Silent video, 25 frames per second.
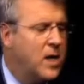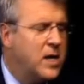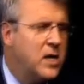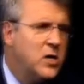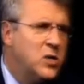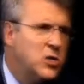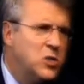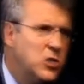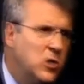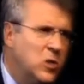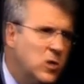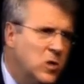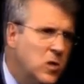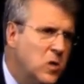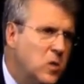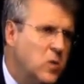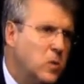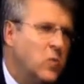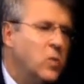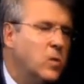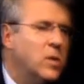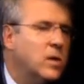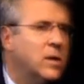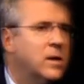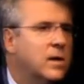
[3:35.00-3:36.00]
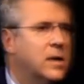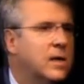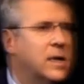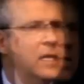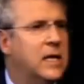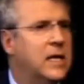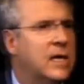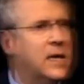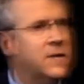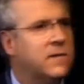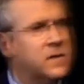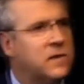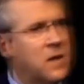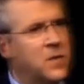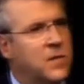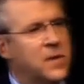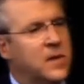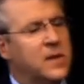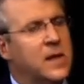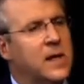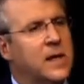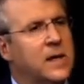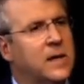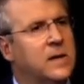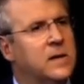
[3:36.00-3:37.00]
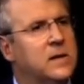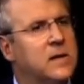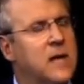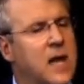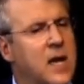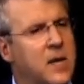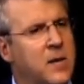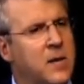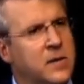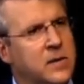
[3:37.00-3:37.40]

What do you do if something like this